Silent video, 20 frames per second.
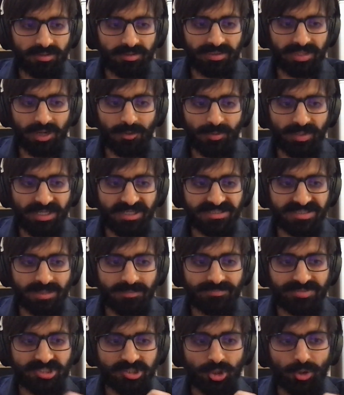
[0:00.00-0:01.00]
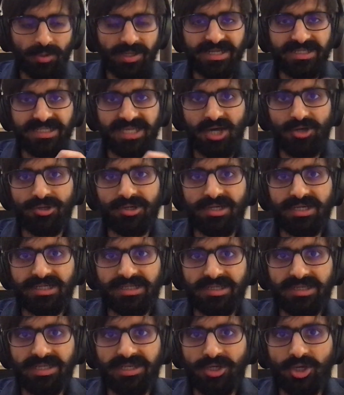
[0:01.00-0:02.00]
nowadays I'm slowing it down a
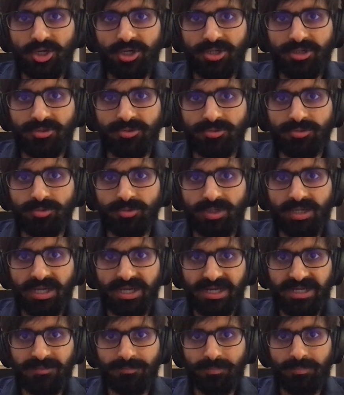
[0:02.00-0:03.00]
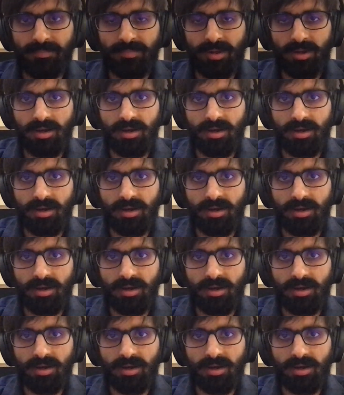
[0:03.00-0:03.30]
little in order to correct